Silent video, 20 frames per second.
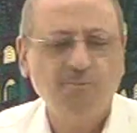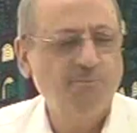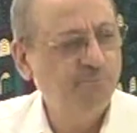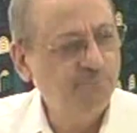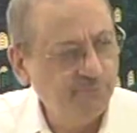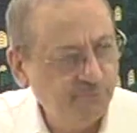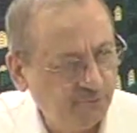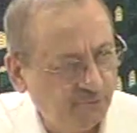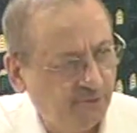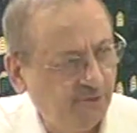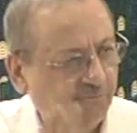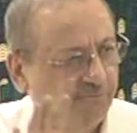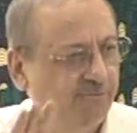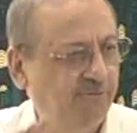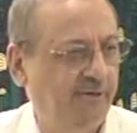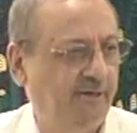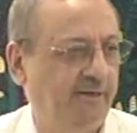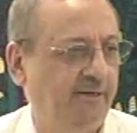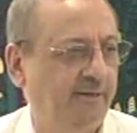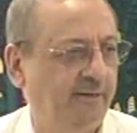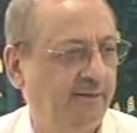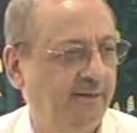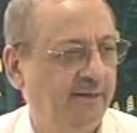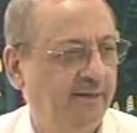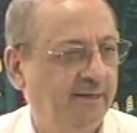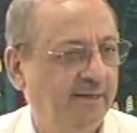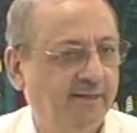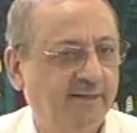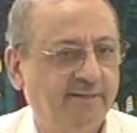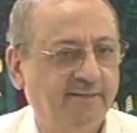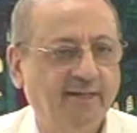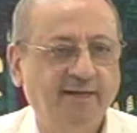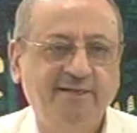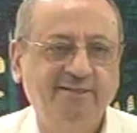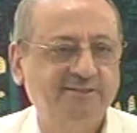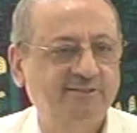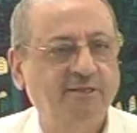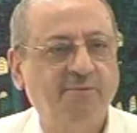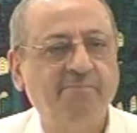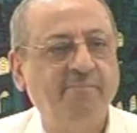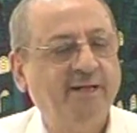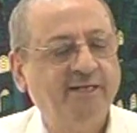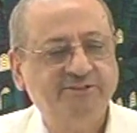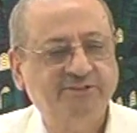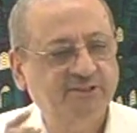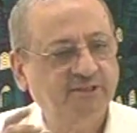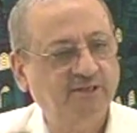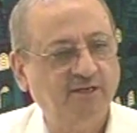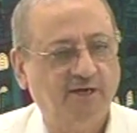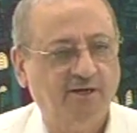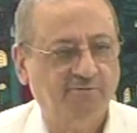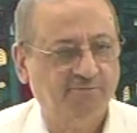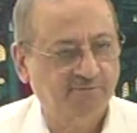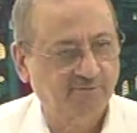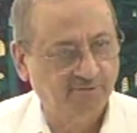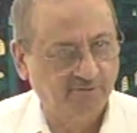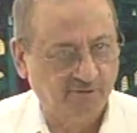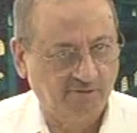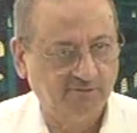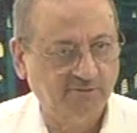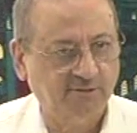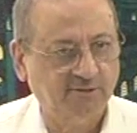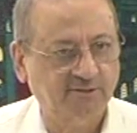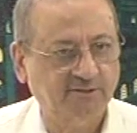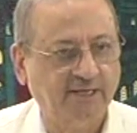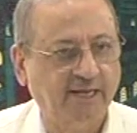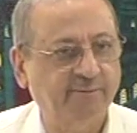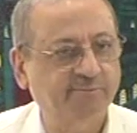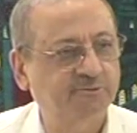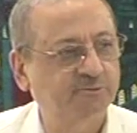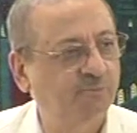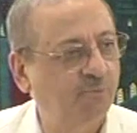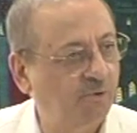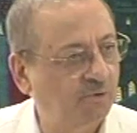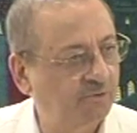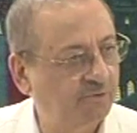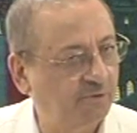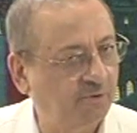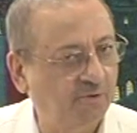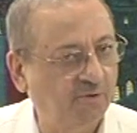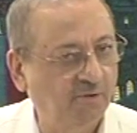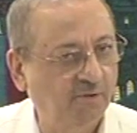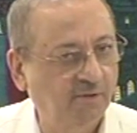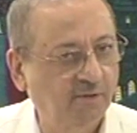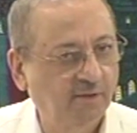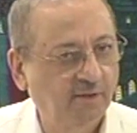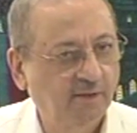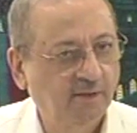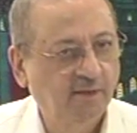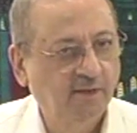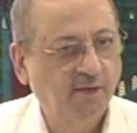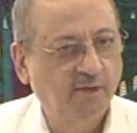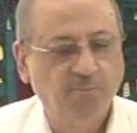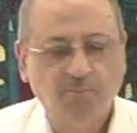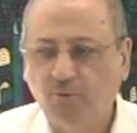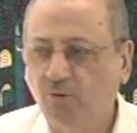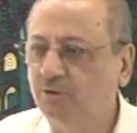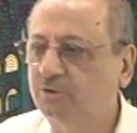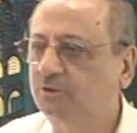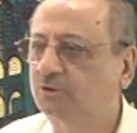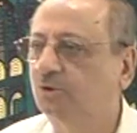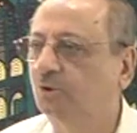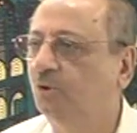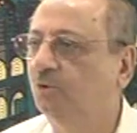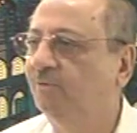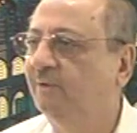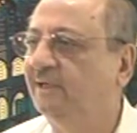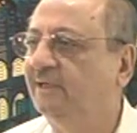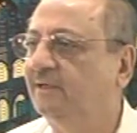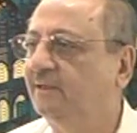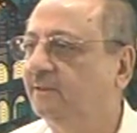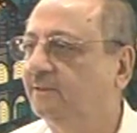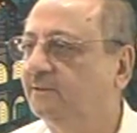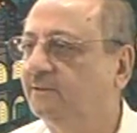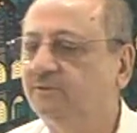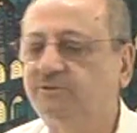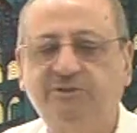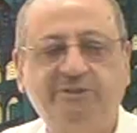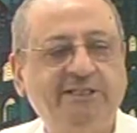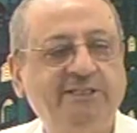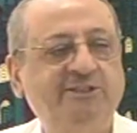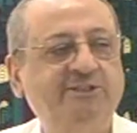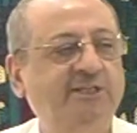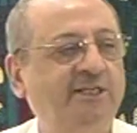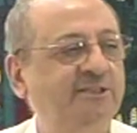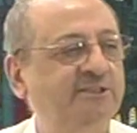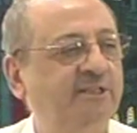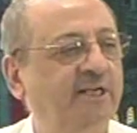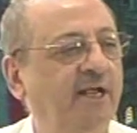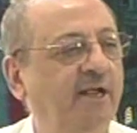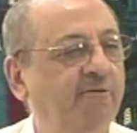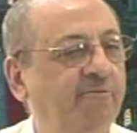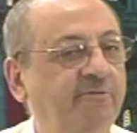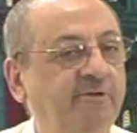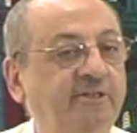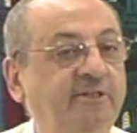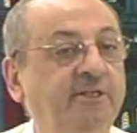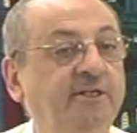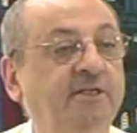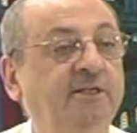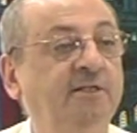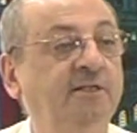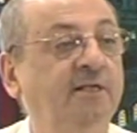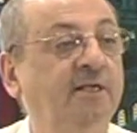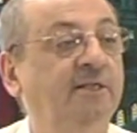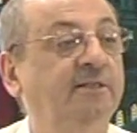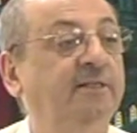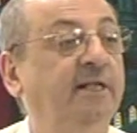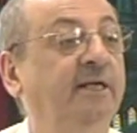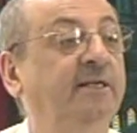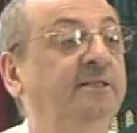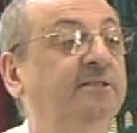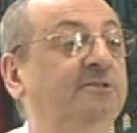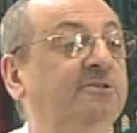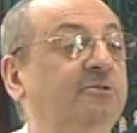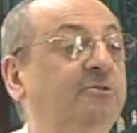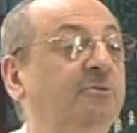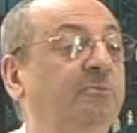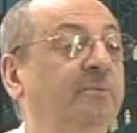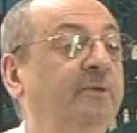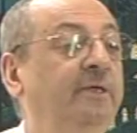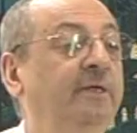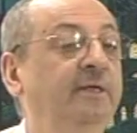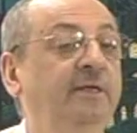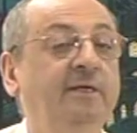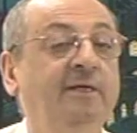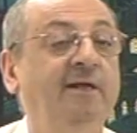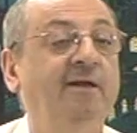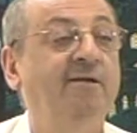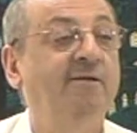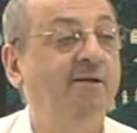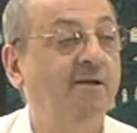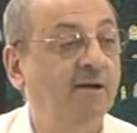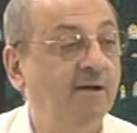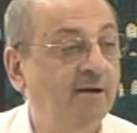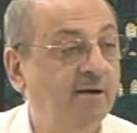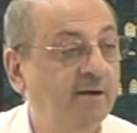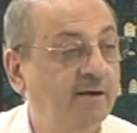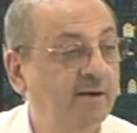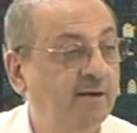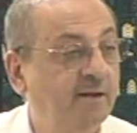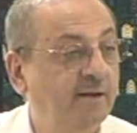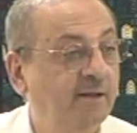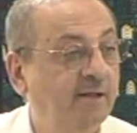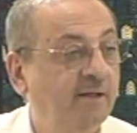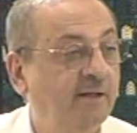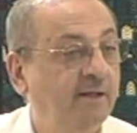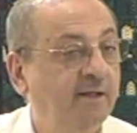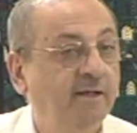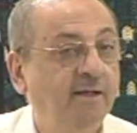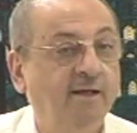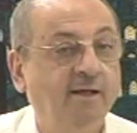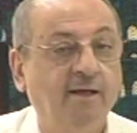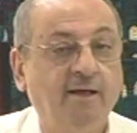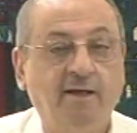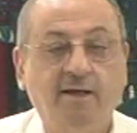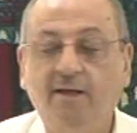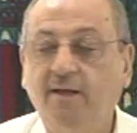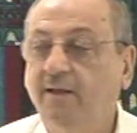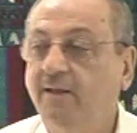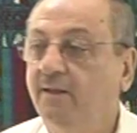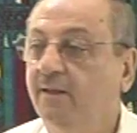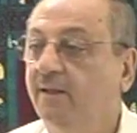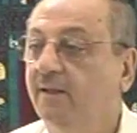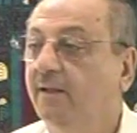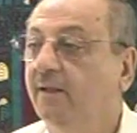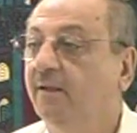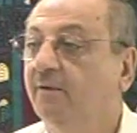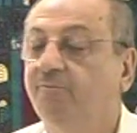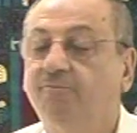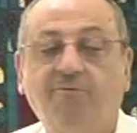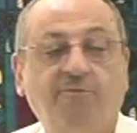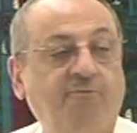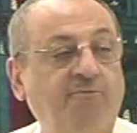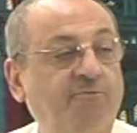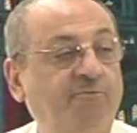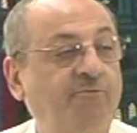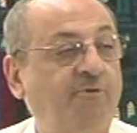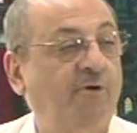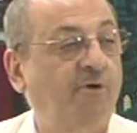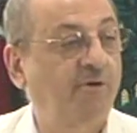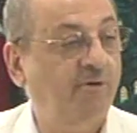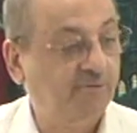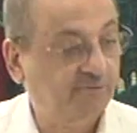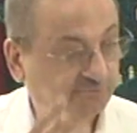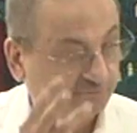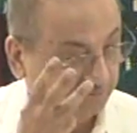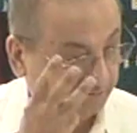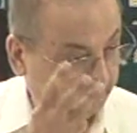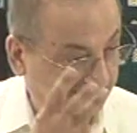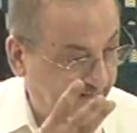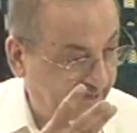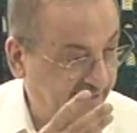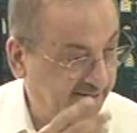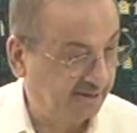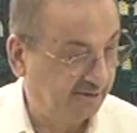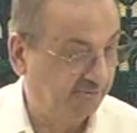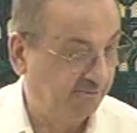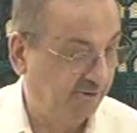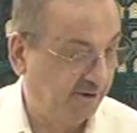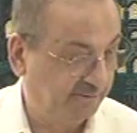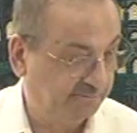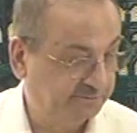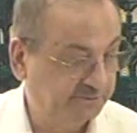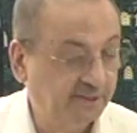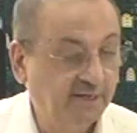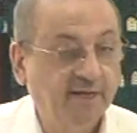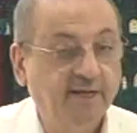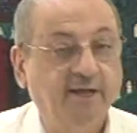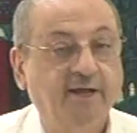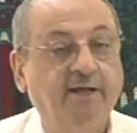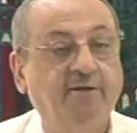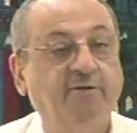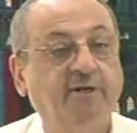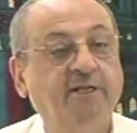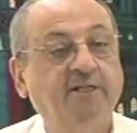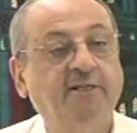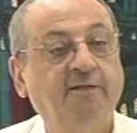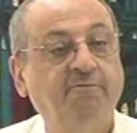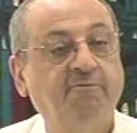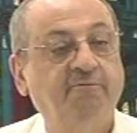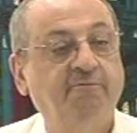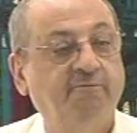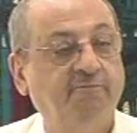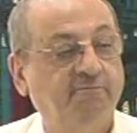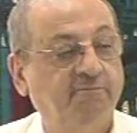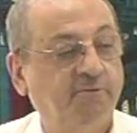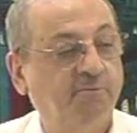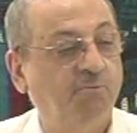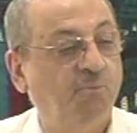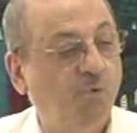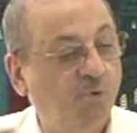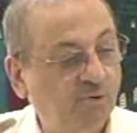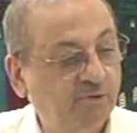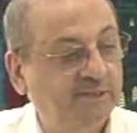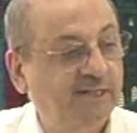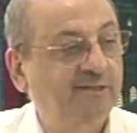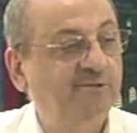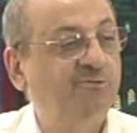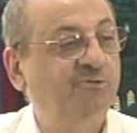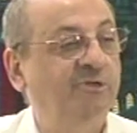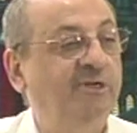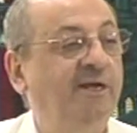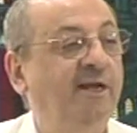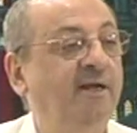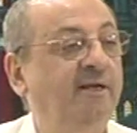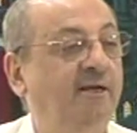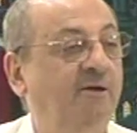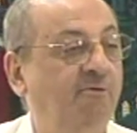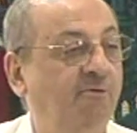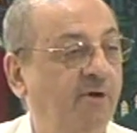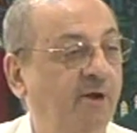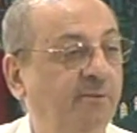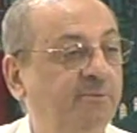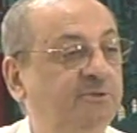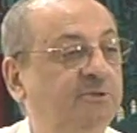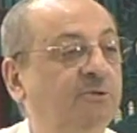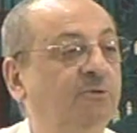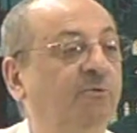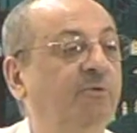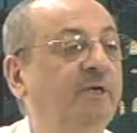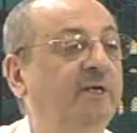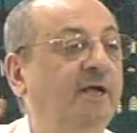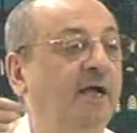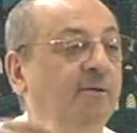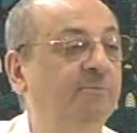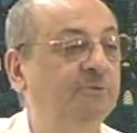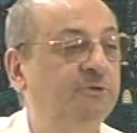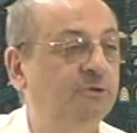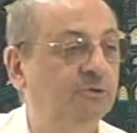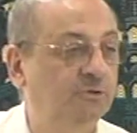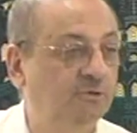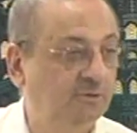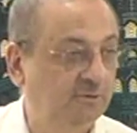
beautifully. That is the magic of Dr. Saib's book, you know. book two will teach us everything that is to be learned uh, for, for three letter verbs. And more than three letter verbs, we come to